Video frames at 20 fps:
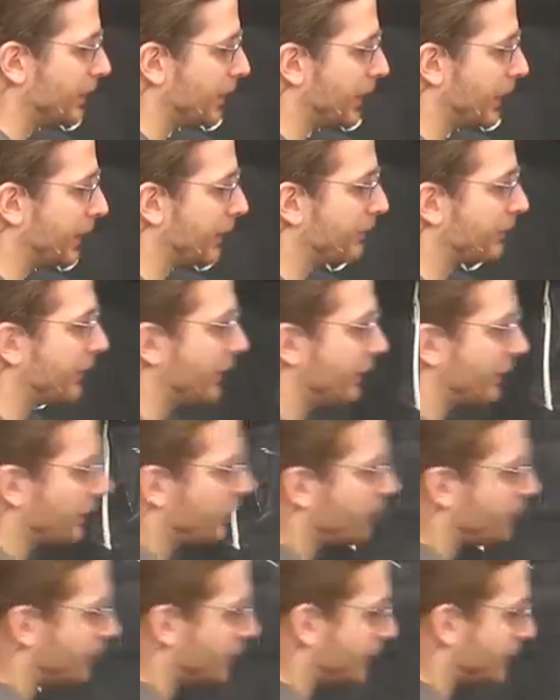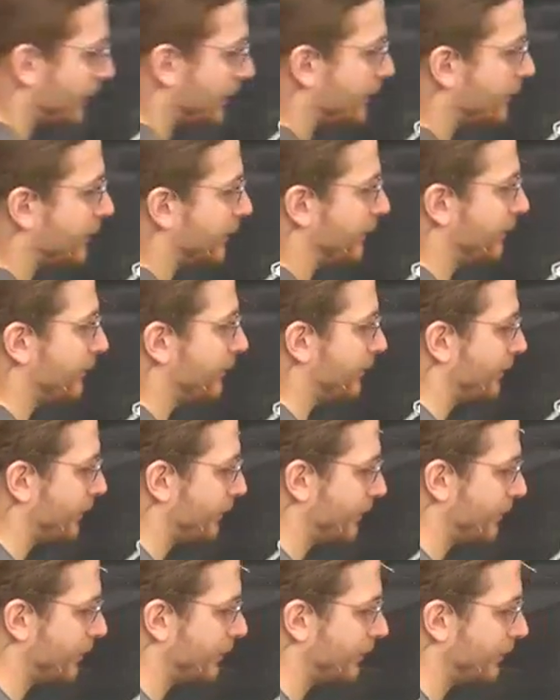I guess then the node didn't exist,
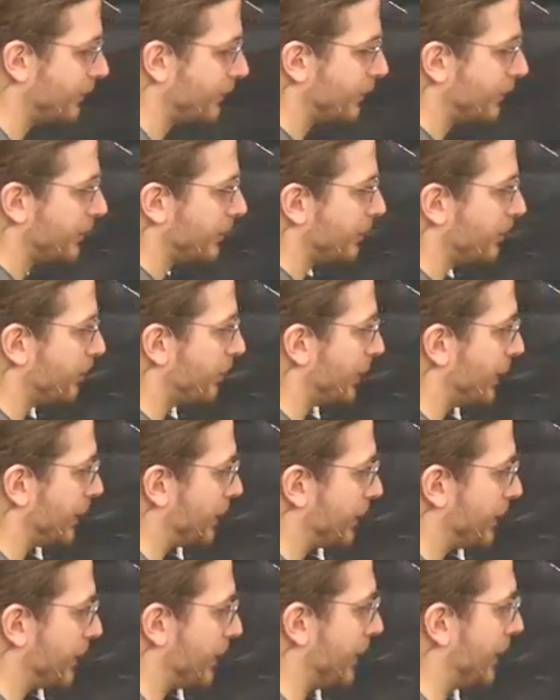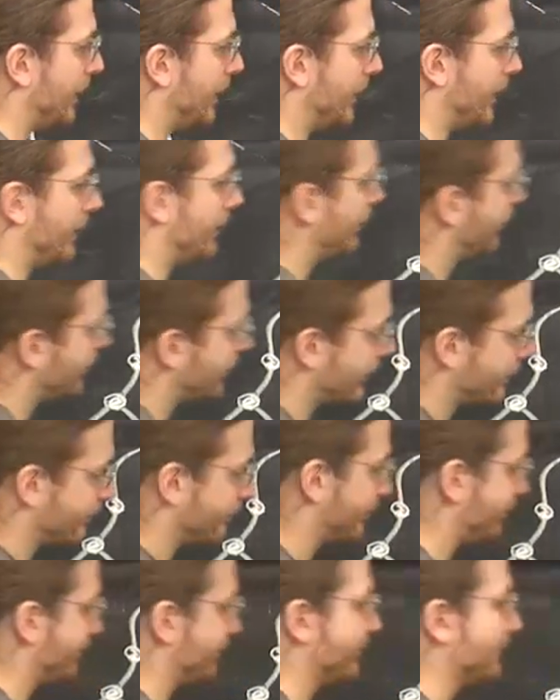but uh, well
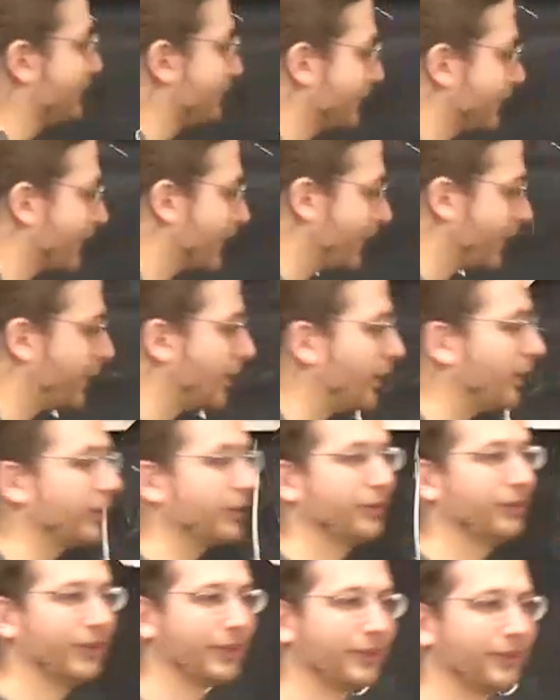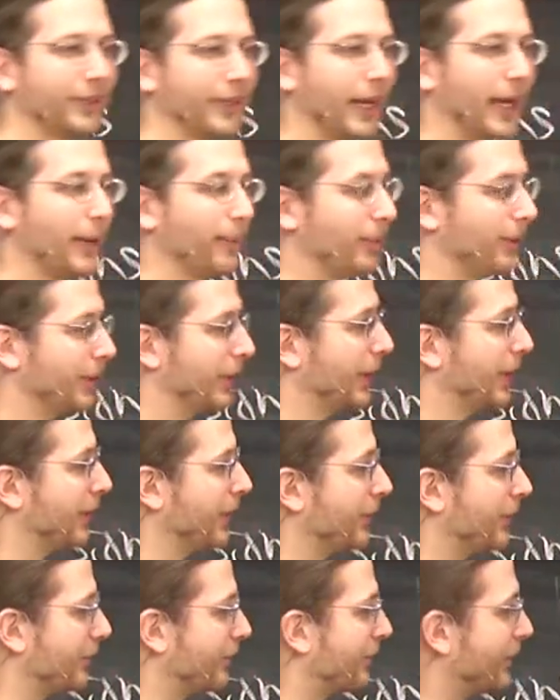all these things can happen, and
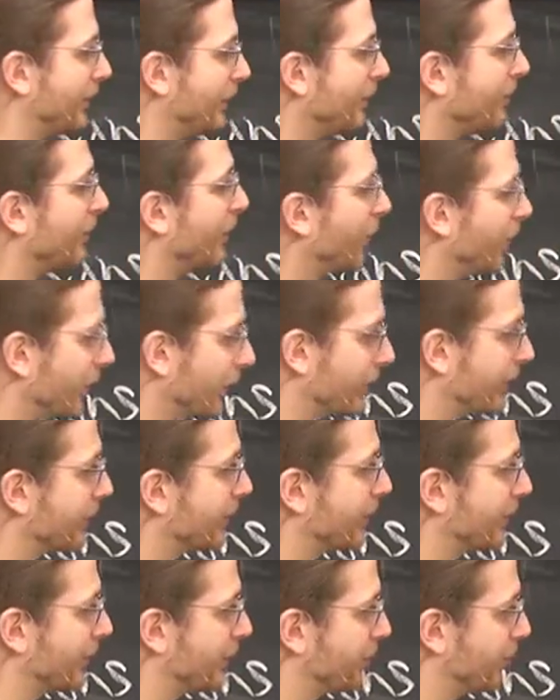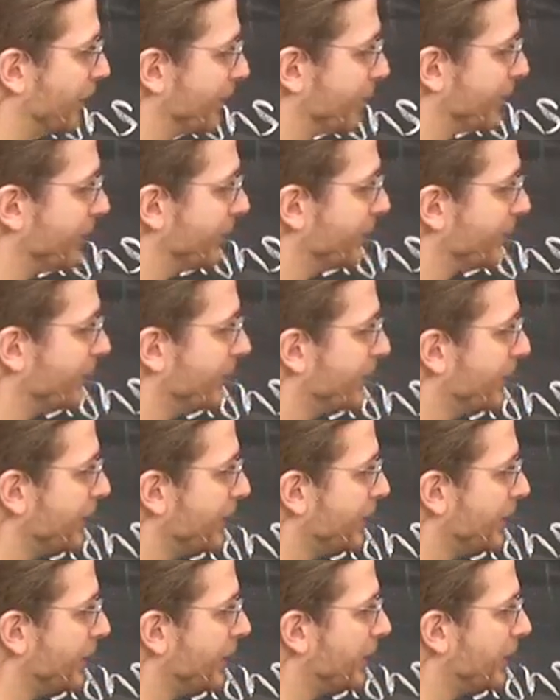that's even harder. It's messy.
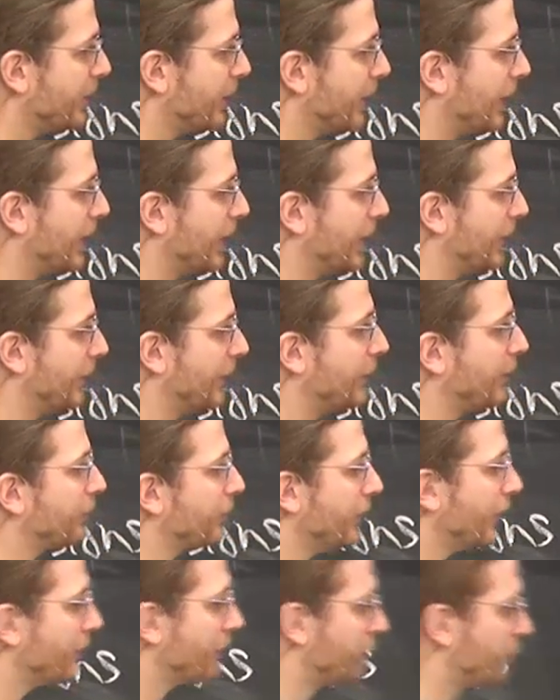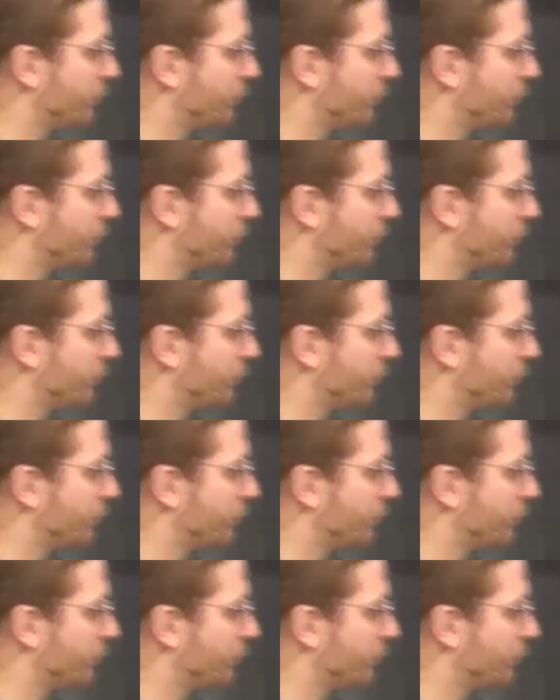Uh, they use another